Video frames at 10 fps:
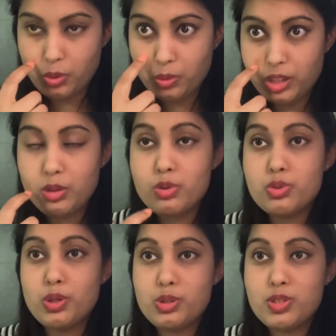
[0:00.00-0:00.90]
owner who's
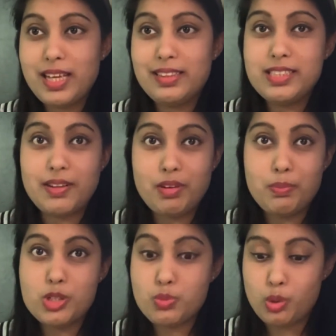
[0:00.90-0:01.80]
going to tell the
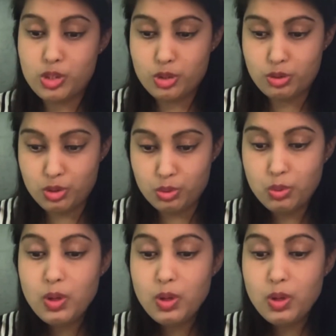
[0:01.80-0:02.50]
developers what to do